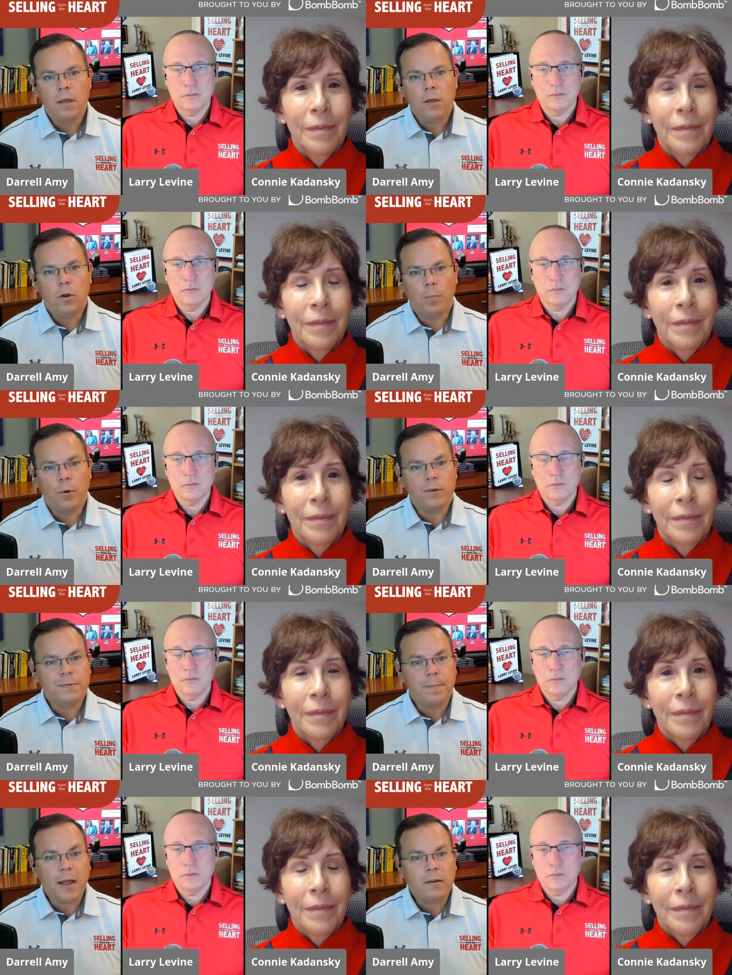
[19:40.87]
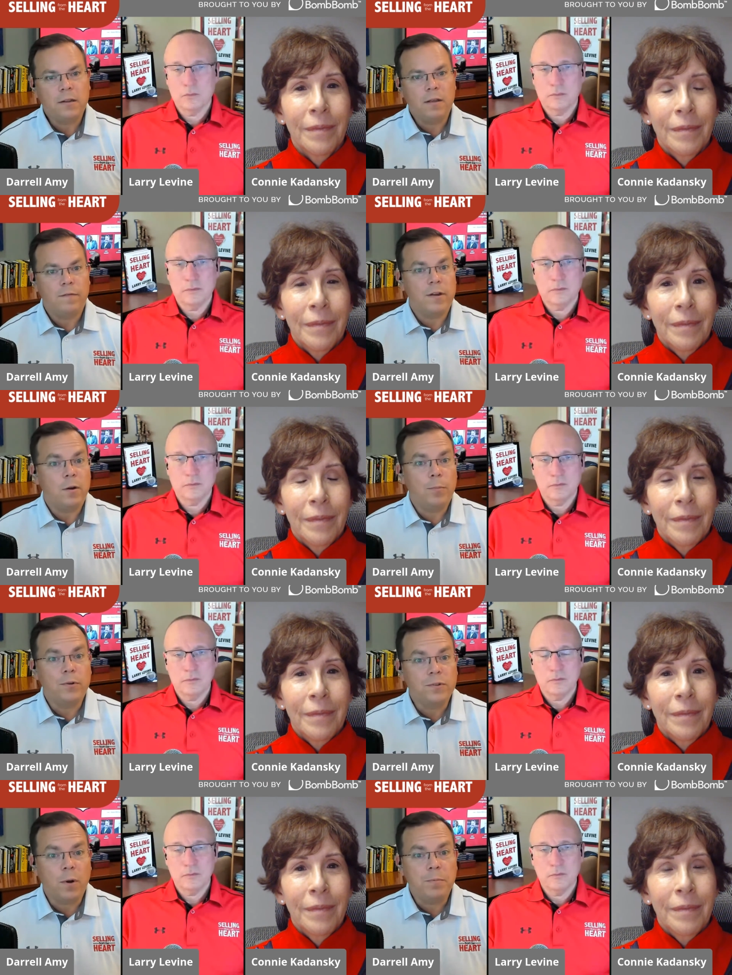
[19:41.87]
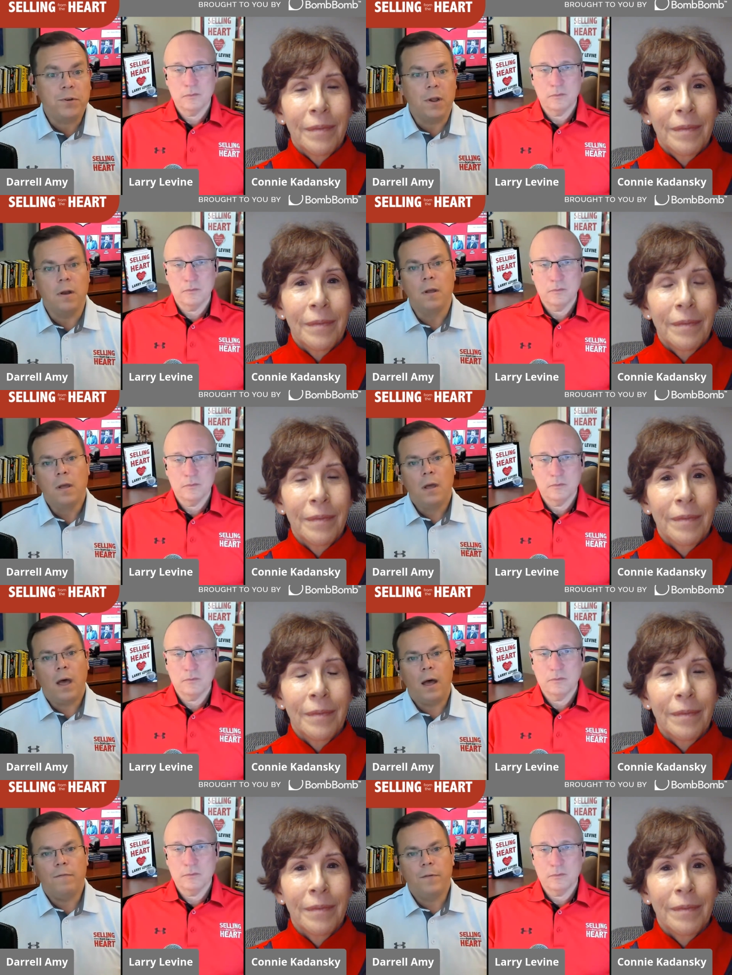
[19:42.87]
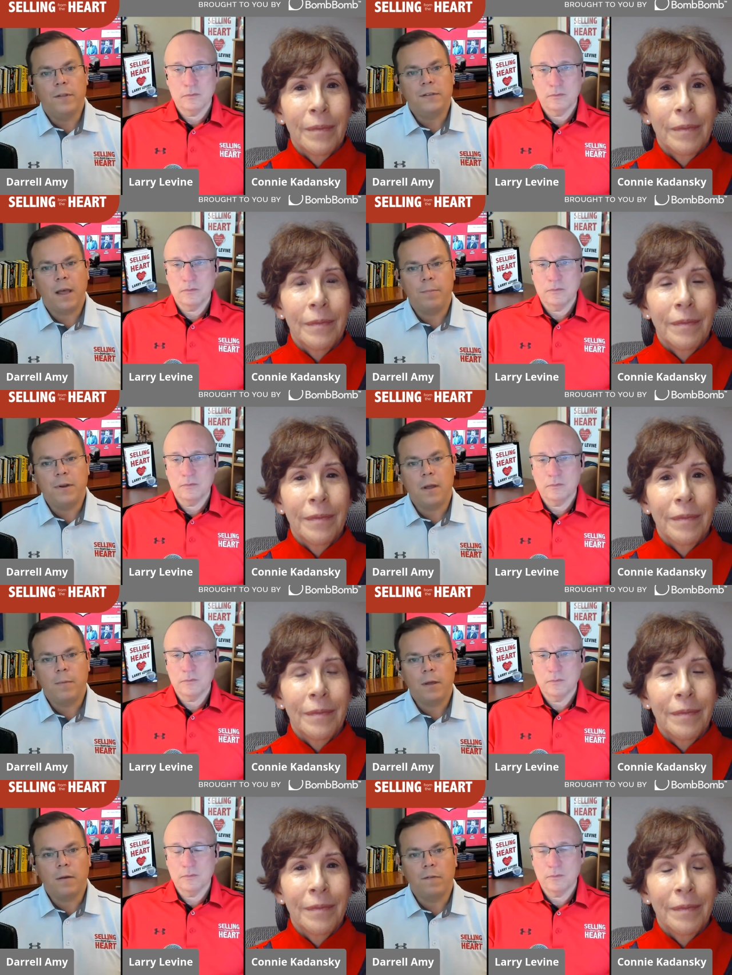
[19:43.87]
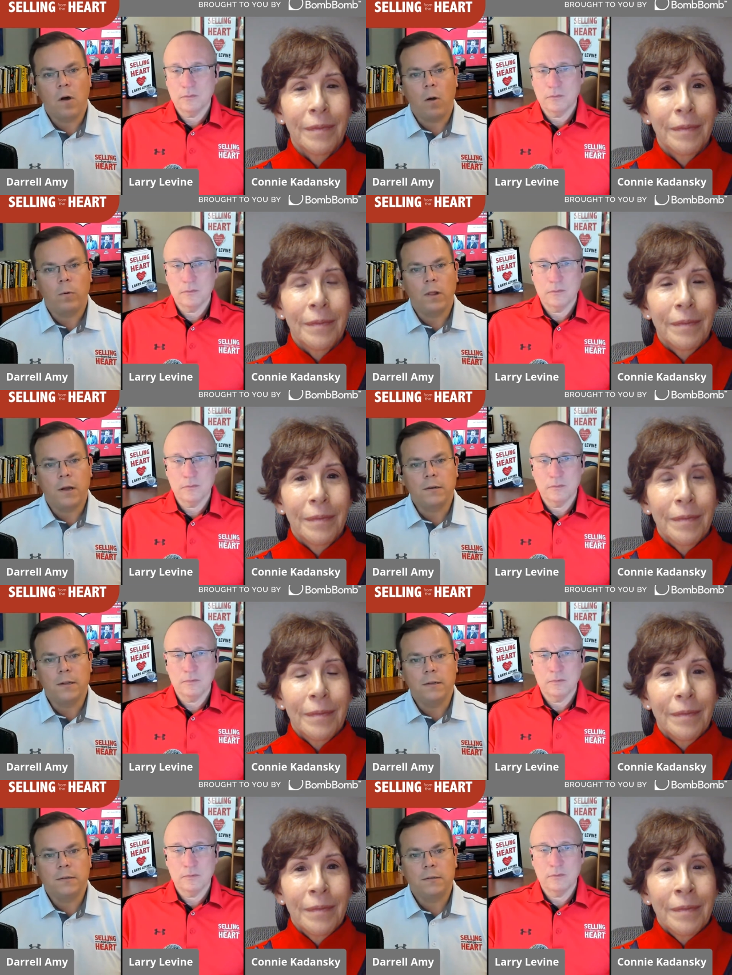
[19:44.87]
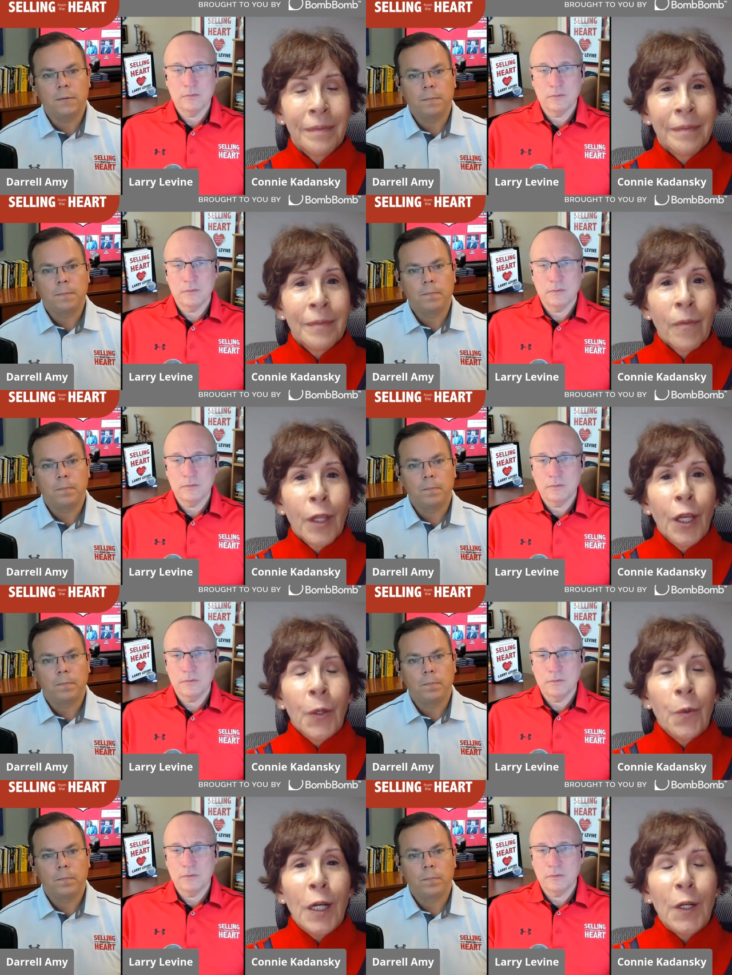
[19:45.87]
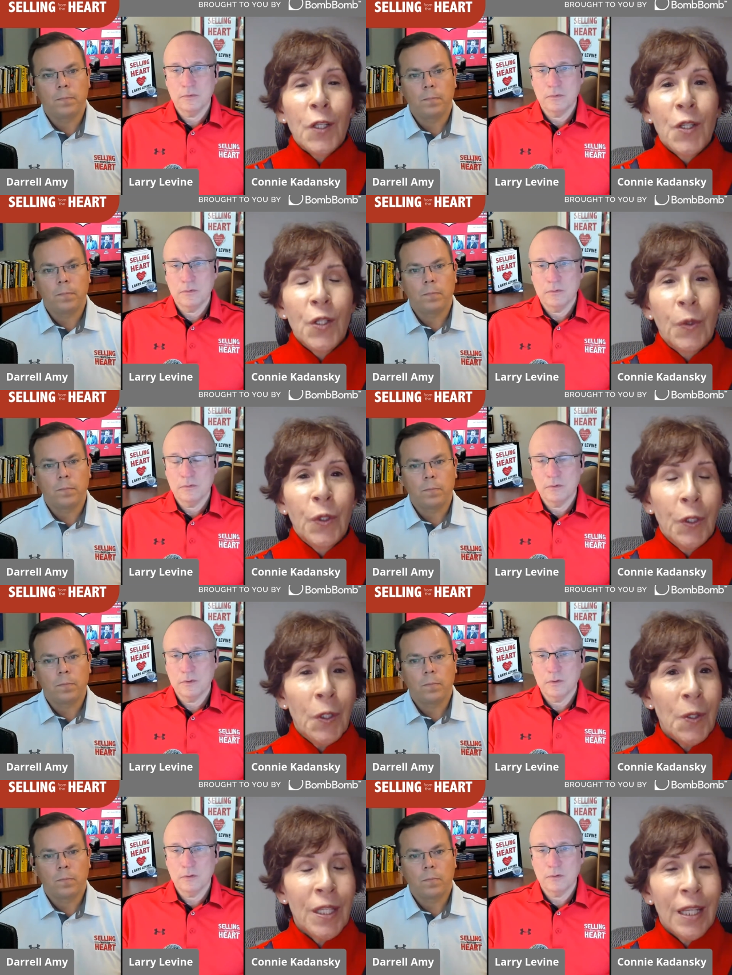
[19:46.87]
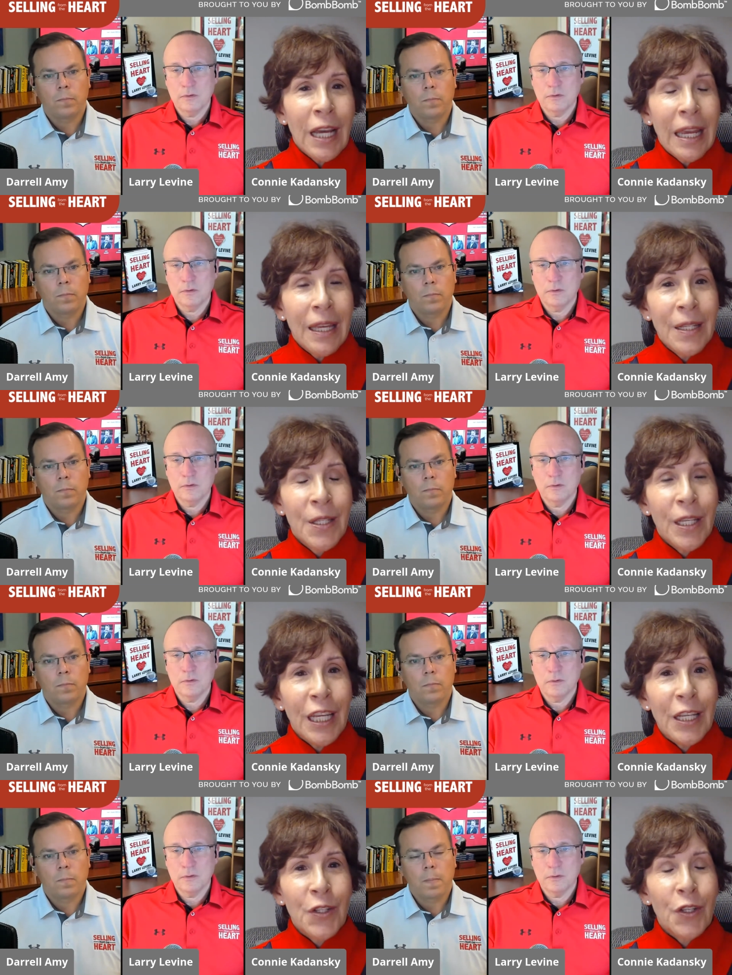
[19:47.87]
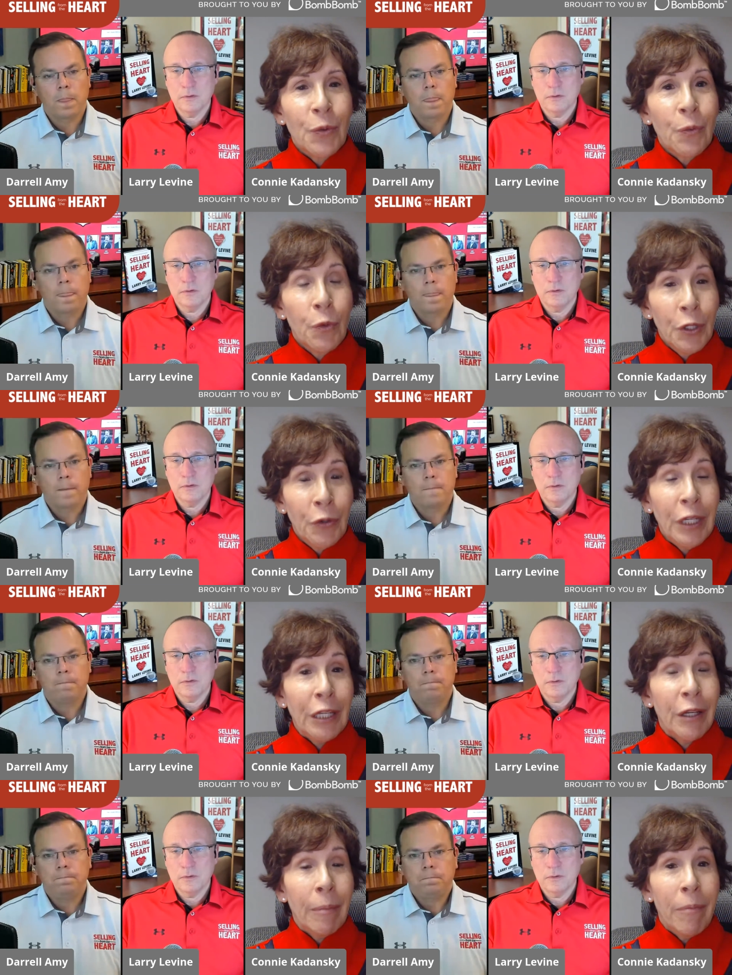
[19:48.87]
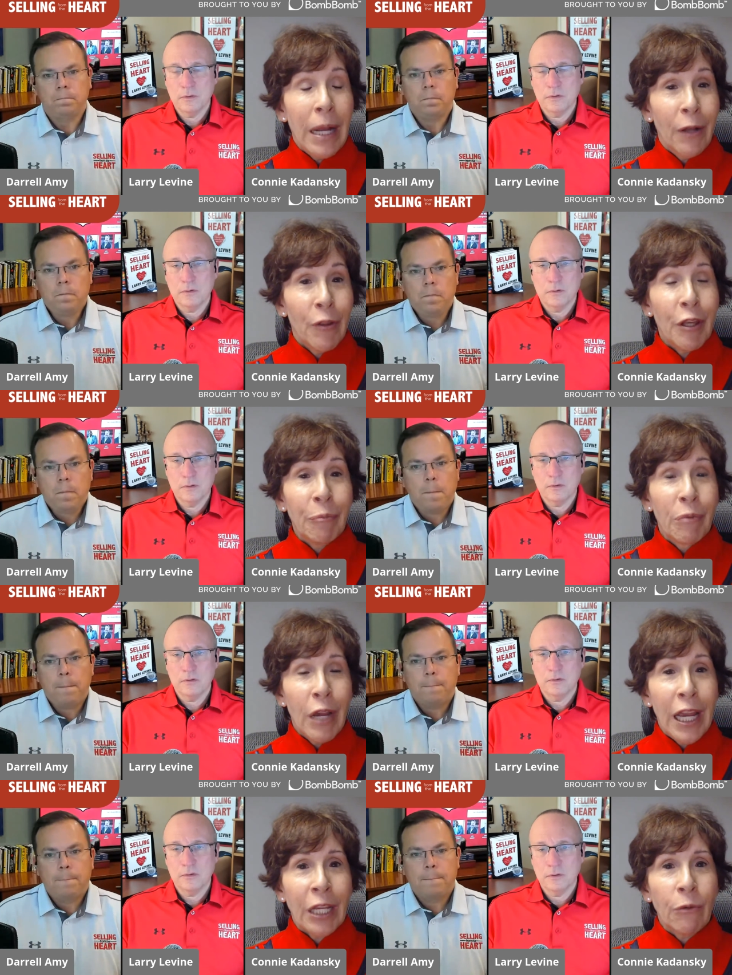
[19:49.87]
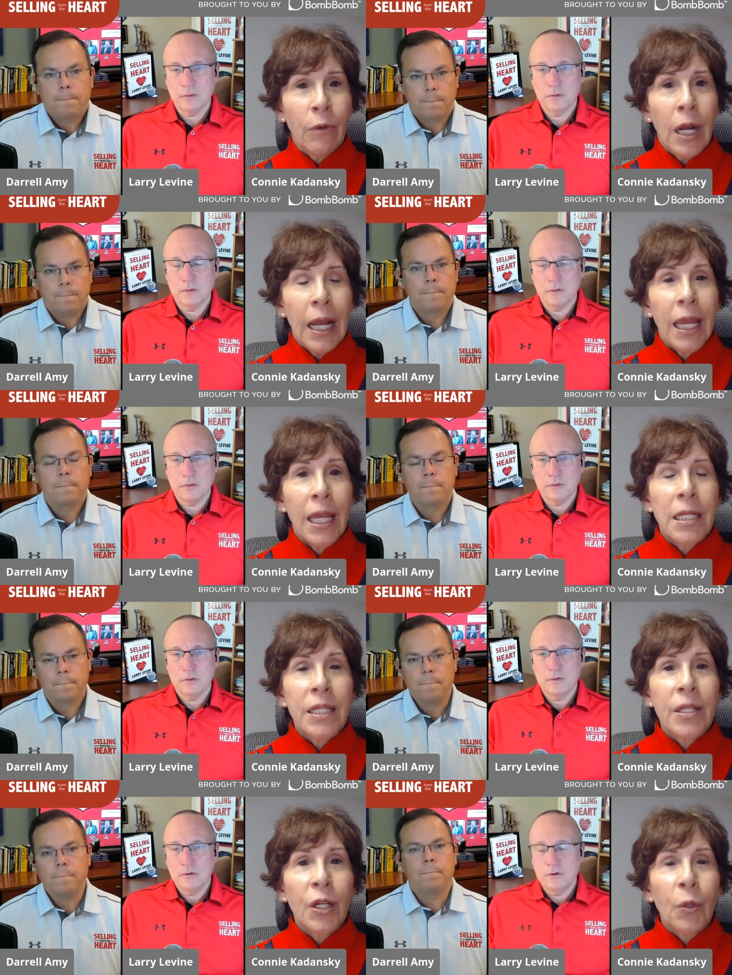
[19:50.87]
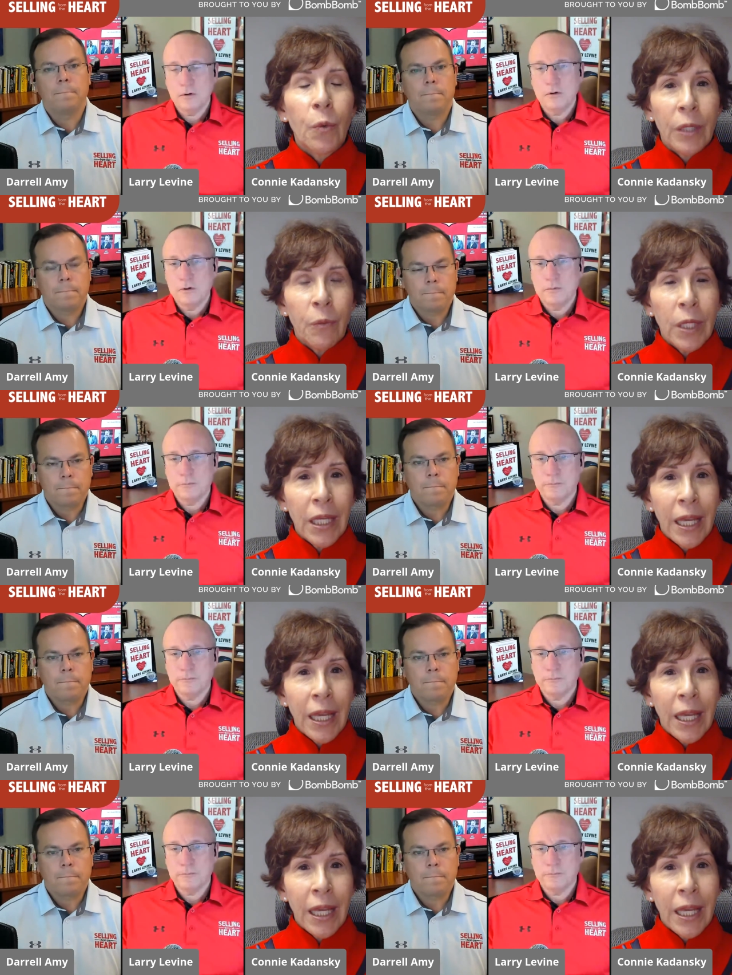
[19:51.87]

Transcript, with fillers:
Speaker 1: your perspective and your prescription uh, for this epidemic of call reluctance?
Speaker 2: Well, so neuroscience is really about the brain, right? And so mm-hmm. when we